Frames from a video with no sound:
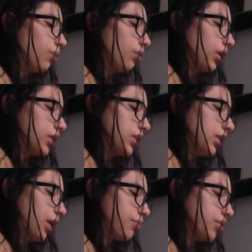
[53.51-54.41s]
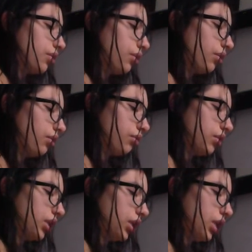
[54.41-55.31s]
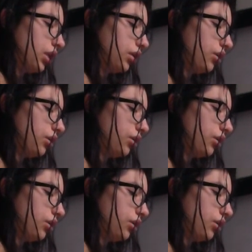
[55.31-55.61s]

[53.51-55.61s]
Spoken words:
and synapse on the